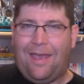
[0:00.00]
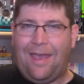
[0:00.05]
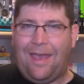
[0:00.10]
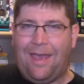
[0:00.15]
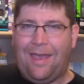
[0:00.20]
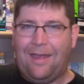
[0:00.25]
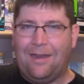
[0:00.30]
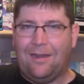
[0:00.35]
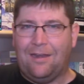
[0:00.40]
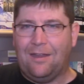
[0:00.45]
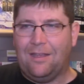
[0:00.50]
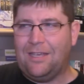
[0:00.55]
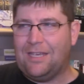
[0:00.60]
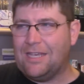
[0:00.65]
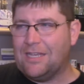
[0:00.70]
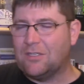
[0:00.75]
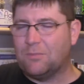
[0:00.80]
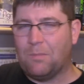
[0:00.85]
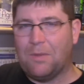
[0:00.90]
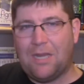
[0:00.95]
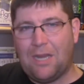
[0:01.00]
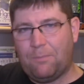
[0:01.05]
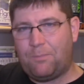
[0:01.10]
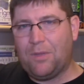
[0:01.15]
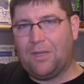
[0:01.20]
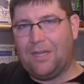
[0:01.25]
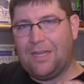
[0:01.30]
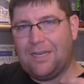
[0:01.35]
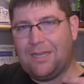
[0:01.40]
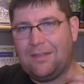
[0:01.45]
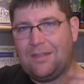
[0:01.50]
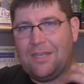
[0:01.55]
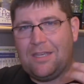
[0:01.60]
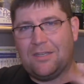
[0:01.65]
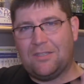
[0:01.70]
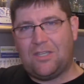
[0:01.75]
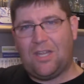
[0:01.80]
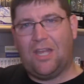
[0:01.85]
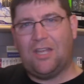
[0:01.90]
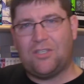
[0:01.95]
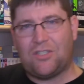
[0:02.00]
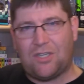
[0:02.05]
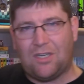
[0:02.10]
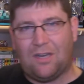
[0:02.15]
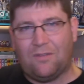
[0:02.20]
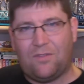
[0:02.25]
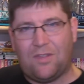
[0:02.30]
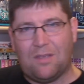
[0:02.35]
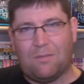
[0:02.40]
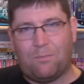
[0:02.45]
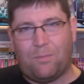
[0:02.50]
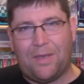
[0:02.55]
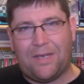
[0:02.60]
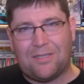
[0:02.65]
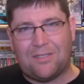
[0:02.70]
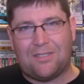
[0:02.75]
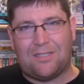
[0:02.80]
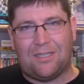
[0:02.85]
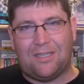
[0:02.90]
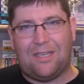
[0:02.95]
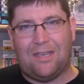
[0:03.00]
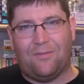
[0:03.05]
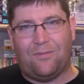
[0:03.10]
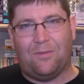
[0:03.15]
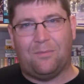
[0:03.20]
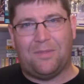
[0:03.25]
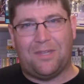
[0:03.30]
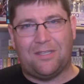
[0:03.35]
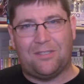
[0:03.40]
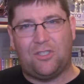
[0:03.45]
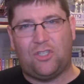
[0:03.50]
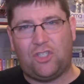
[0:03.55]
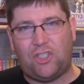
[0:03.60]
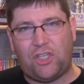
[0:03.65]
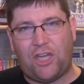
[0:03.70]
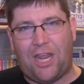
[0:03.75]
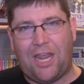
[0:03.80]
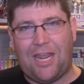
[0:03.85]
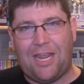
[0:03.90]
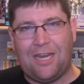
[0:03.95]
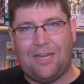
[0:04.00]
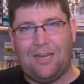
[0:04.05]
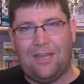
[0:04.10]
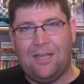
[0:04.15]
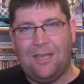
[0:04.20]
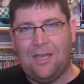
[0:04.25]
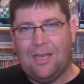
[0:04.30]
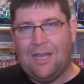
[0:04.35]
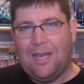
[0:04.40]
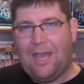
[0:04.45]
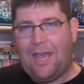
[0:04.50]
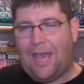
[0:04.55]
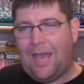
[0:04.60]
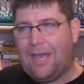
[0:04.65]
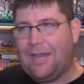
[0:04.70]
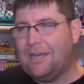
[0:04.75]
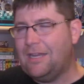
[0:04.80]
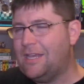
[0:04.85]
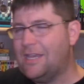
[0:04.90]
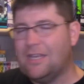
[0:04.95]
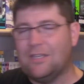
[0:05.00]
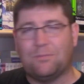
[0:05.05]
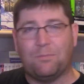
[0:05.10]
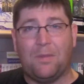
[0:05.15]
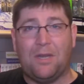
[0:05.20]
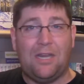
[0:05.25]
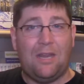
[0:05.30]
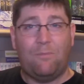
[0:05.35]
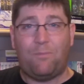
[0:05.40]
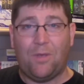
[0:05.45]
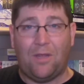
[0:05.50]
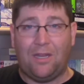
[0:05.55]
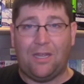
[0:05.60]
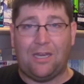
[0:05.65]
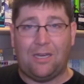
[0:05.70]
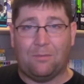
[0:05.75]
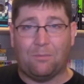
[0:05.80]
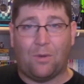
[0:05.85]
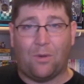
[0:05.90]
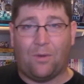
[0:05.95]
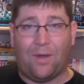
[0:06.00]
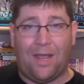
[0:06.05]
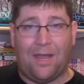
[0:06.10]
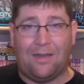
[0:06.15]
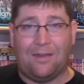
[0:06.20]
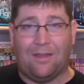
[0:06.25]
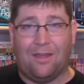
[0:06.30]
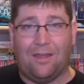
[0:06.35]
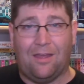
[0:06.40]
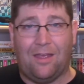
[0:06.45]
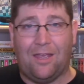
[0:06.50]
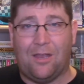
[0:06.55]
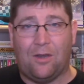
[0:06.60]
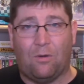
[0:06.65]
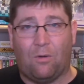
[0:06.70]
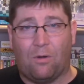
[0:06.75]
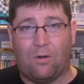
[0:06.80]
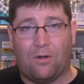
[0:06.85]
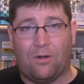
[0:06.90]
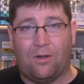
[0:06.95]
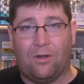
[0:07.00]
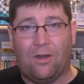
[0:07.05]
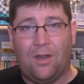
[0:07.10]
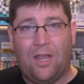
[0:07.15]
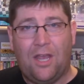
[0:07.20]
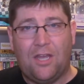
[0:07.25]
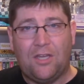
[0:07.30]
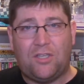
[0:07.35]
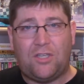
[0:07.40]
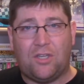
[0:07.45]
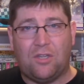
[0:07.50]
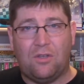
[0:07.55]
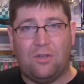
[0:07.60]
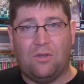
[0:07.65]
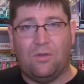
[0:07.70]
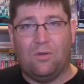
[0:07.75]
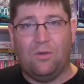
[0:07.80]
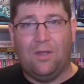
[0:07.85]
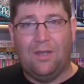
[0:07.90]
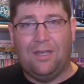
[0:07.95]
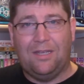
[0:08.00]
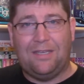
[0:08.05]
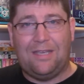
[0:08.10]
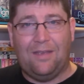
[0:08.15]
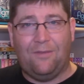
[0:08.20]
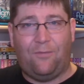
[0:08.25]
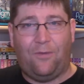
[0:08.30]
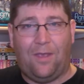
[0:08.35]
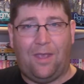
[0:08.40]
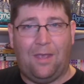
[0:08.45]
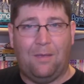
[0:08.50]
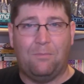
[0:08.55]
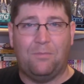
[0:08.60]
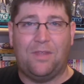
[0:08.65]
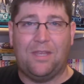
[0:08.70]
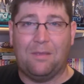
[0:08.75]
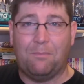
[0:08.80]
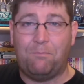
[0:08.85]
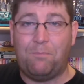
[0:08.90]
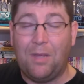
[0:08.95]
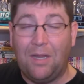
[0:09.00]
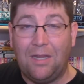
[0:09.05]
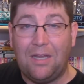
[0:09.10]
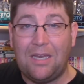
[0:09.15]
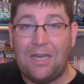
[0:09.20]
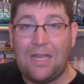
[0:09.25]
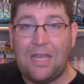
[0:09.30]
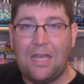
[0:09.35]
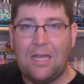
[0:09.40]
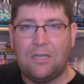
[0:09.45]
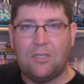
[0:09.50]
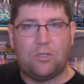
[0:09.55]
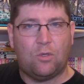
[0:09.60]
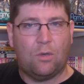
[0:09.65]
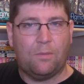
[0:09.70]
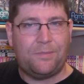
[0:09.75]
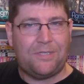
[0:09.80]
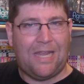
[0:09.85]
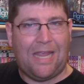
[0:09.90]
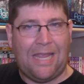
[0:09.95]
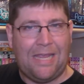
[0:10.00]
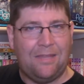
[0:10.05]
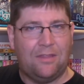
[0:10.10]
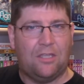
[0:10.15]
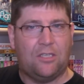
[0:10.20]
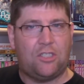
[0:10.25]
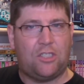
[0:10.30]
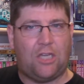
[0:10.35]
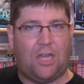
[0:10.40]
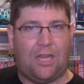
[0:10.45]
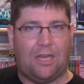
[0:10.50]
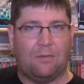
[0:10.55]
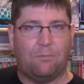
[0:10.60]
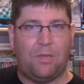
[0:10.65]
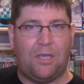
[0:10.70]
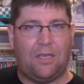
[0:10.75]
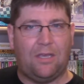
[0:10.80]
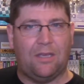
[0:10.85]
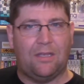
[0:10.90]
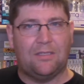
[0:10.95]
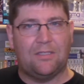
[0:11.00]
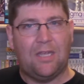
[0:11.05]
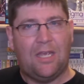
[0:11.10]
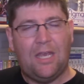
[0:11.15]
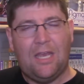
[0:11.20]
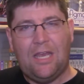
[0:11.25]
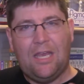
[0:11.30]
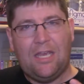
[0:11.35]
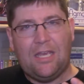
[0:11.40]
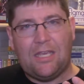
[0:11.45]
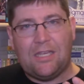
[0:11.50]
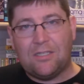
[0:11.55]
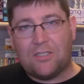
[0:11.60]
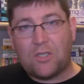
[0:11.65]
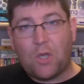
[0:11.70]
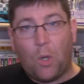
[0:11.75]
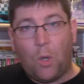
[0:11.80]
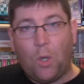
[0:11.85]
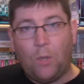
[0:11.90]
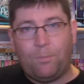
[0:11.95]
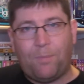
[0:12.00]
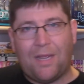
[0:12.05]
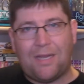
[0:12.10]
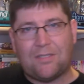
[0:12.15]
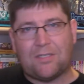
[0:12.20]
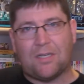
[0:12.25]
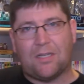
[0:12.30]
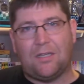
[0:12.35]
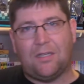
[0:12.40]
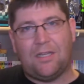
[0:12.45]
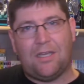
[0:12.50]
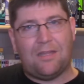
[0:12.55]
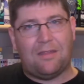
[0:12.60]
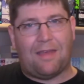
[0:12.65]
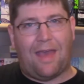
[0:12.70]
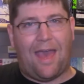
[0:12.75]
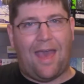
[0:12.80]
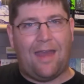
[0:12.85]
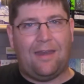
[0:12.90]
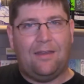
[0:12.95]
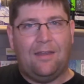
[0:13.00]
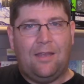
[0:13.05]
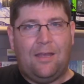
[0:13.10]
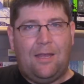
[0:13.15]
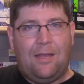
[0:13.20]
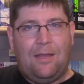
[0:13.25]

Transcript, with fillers: And he's manipulated the intention of the abyss to give him this chain, and he's manipulating Miranda in order to give him the ability to obtain the chain because he's told basically that